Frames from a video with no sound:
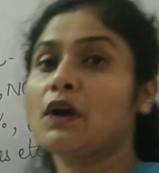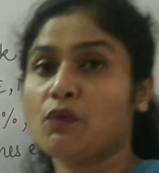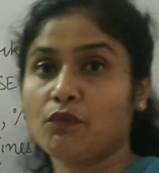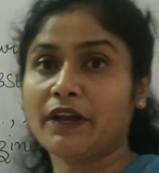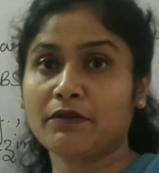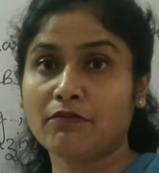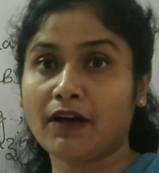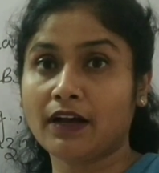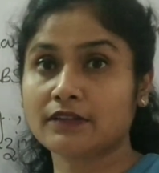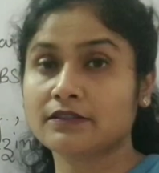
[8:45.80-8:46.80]
1
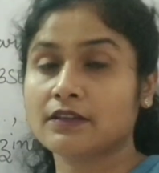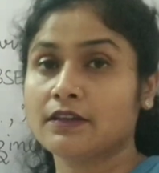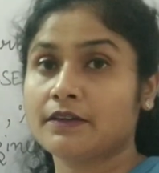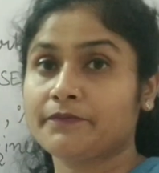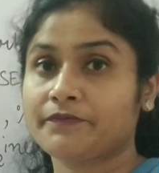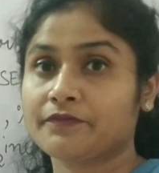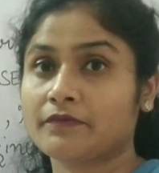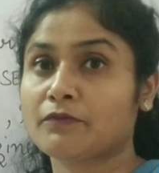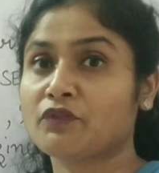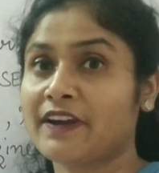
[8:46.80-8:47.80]
marks.
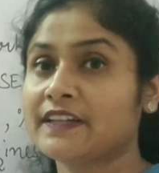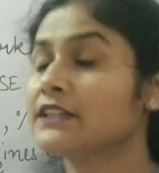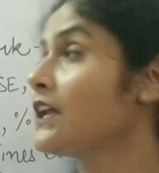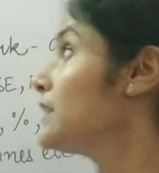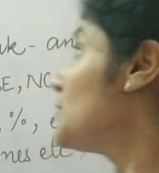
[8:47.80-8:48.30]
Provided that